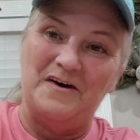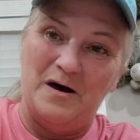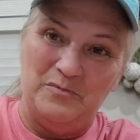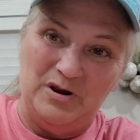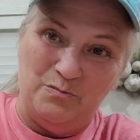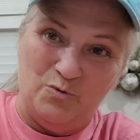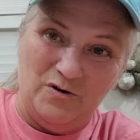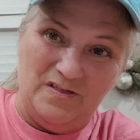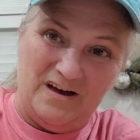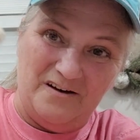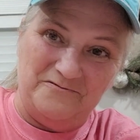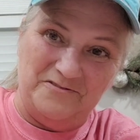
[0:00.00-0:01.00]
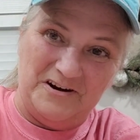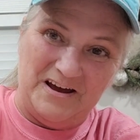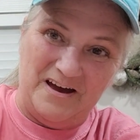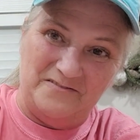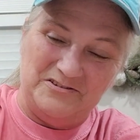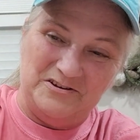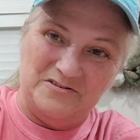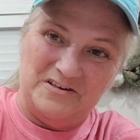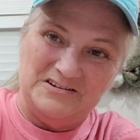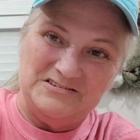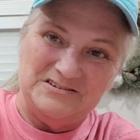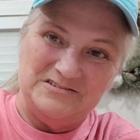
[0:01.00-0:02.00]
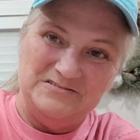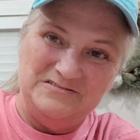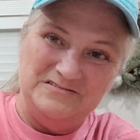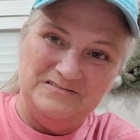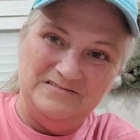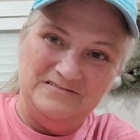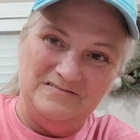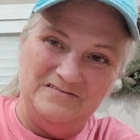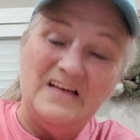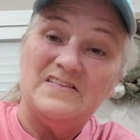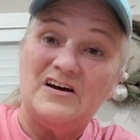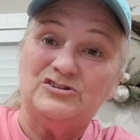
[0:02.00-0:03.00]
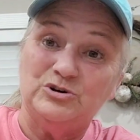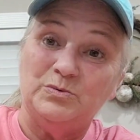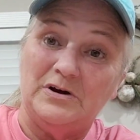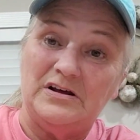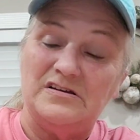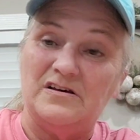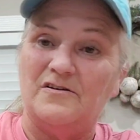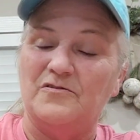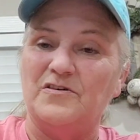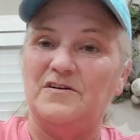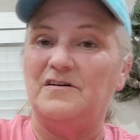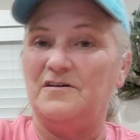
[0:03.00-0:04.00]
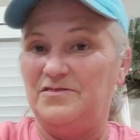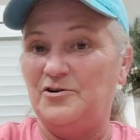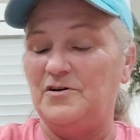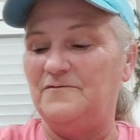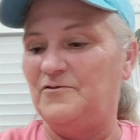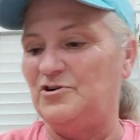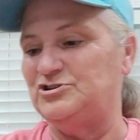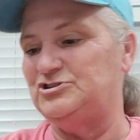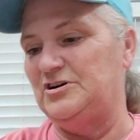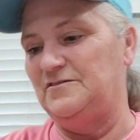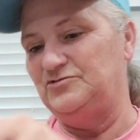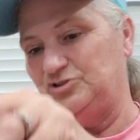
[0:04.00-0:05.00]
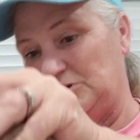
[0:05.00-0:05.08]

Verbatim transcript: that many more left that I have to do that too. That's actually what I did on the uh, 31st of